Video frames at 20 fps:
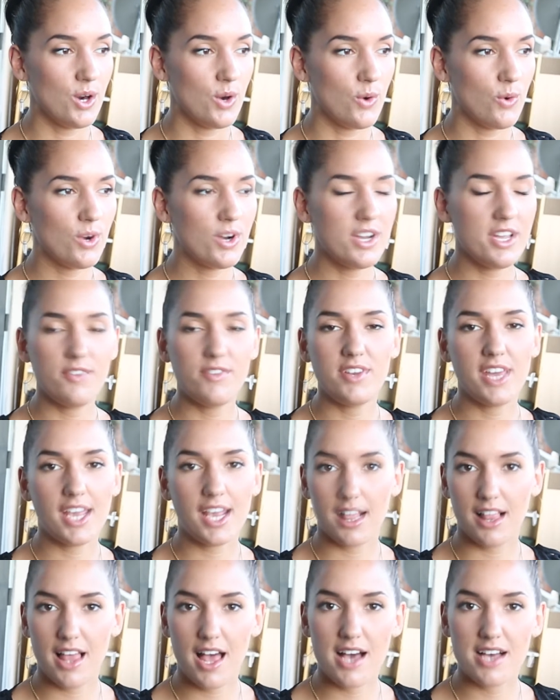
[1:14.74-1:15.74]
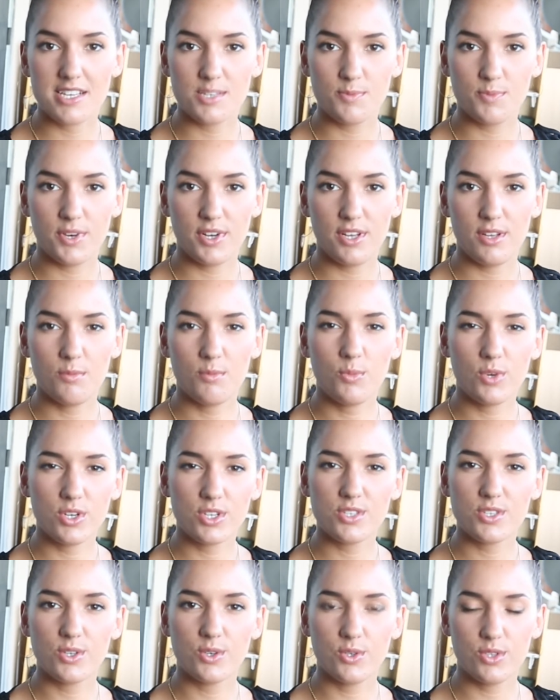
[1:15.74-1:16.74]
or even in class, but
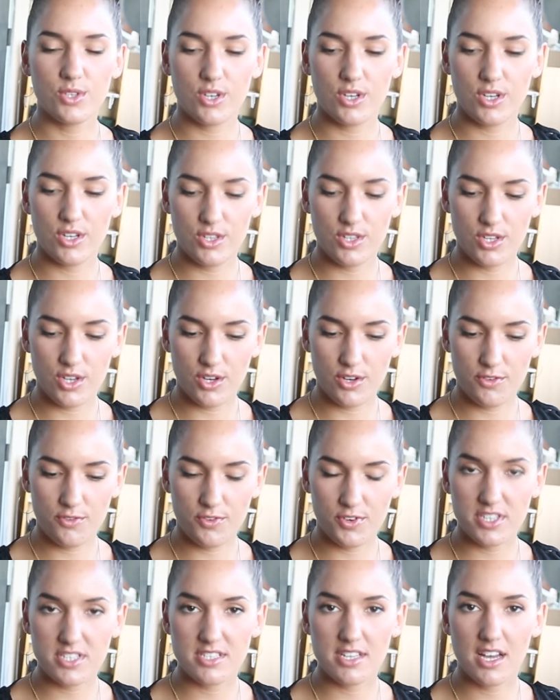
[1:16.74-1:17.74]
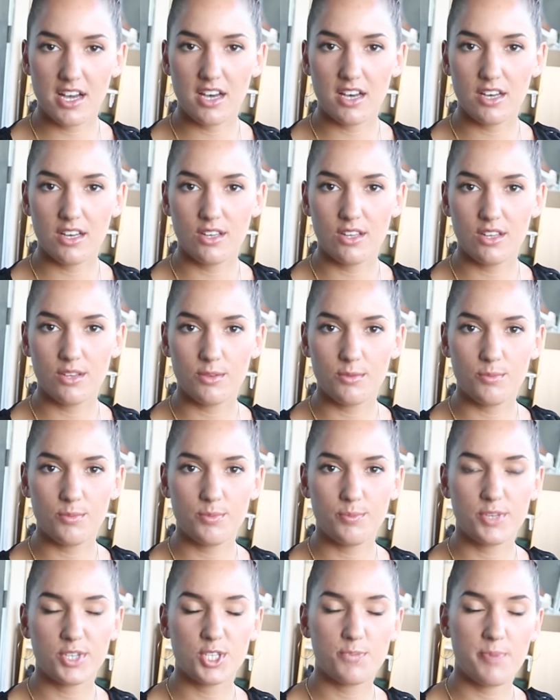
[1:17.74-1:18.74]
more so the freestyle
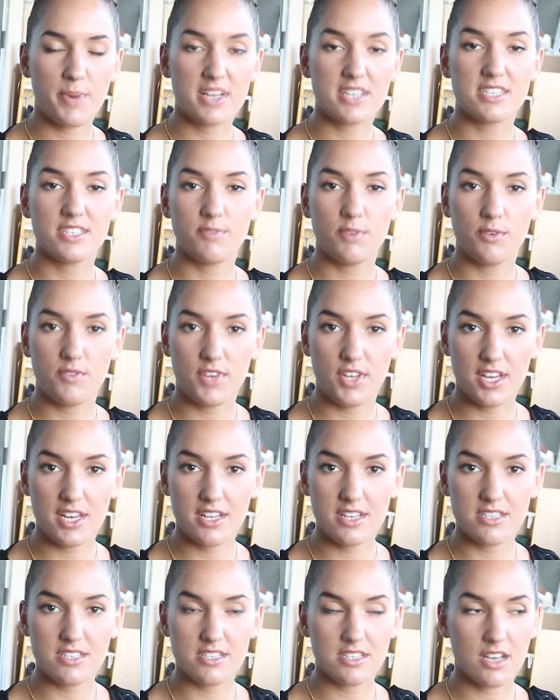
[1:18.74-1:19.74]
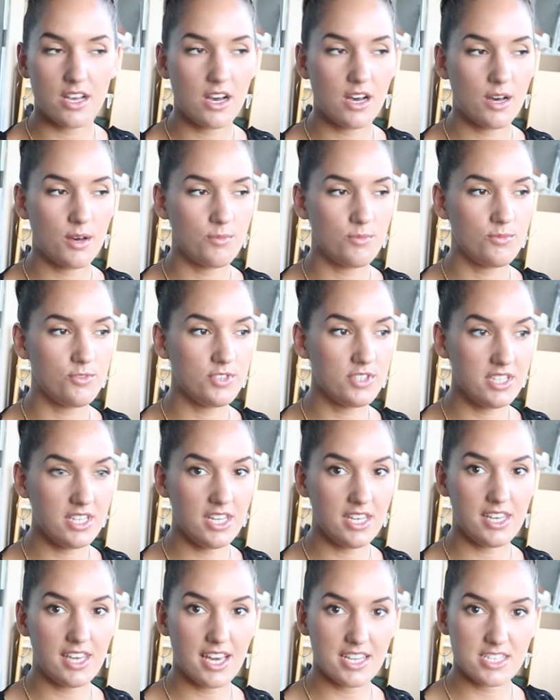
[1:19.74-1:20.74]
perspective of dance
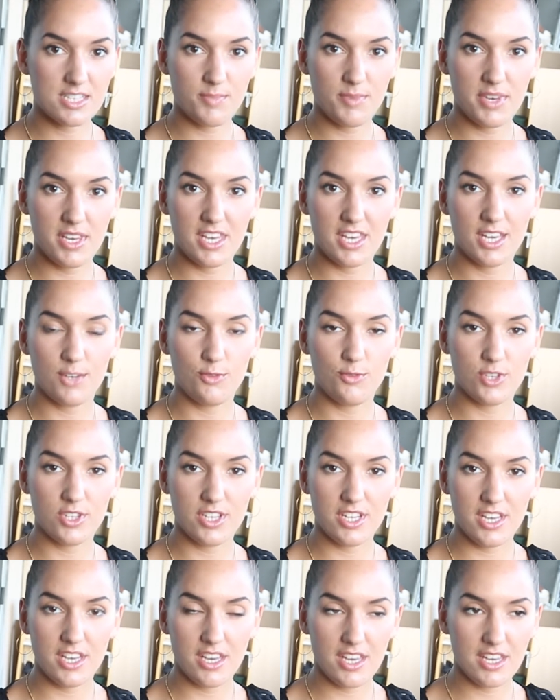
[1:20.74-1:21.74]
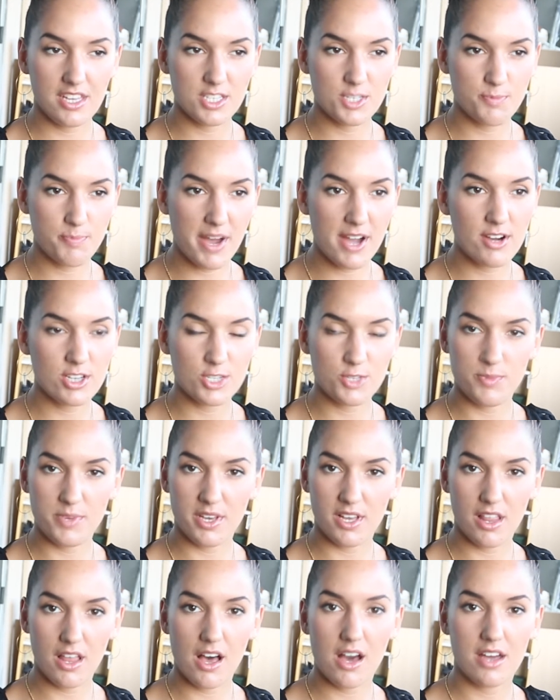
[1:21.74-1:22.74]
really gets me and really inspires me
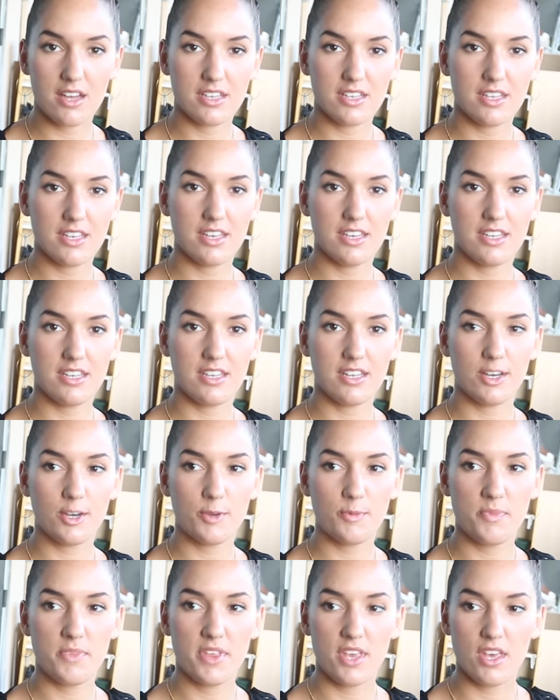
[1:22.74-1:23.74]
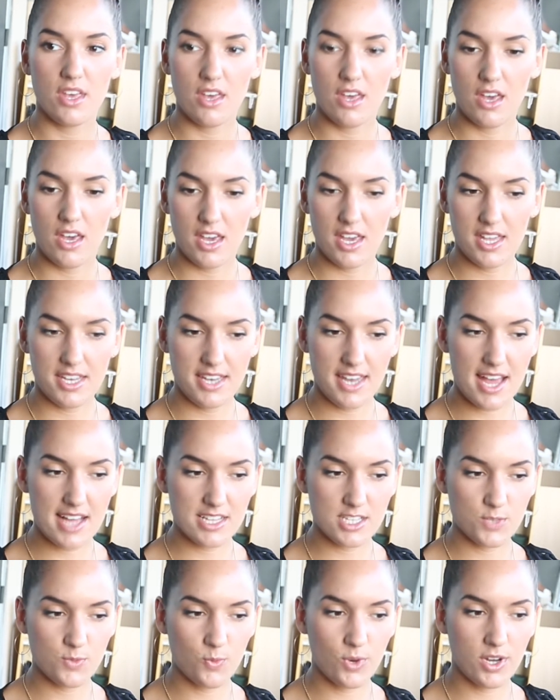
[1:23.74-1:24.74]
a lot, and
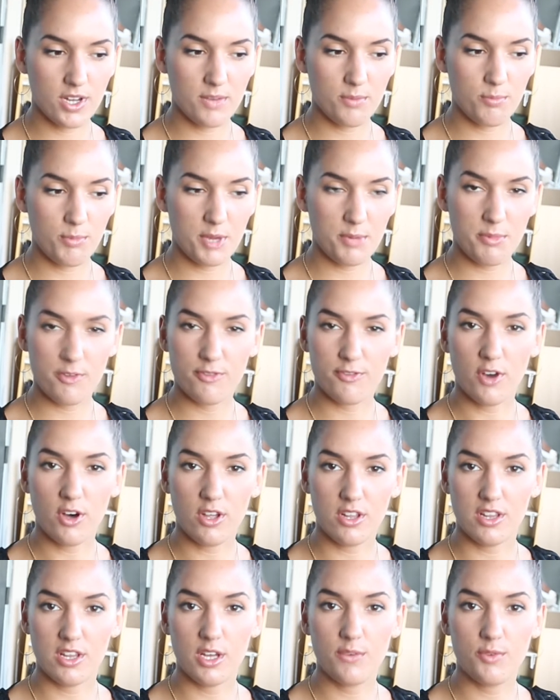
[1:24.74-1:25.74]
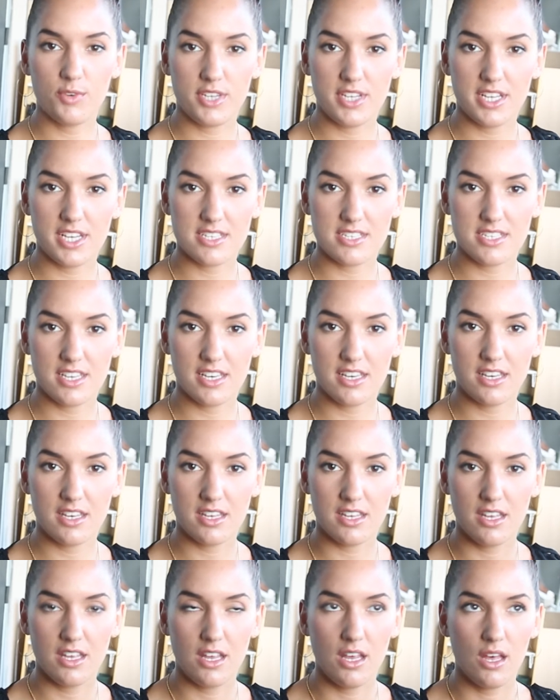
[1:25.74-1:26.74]
that's what made me fall in love with dancing.
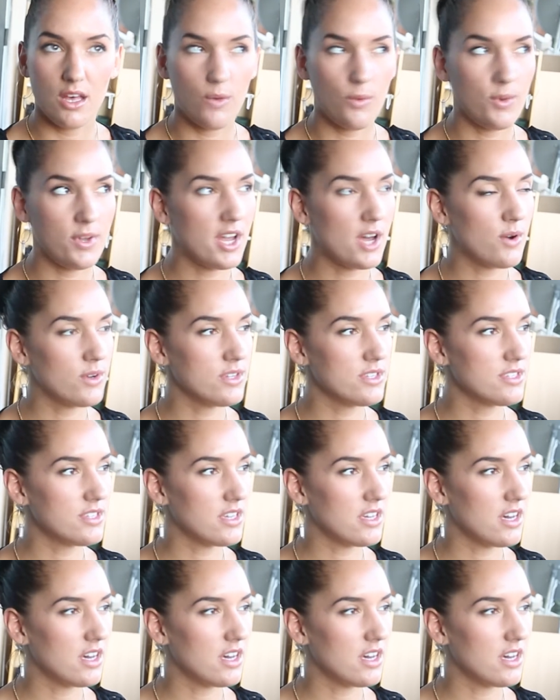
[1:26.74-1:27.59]
When I was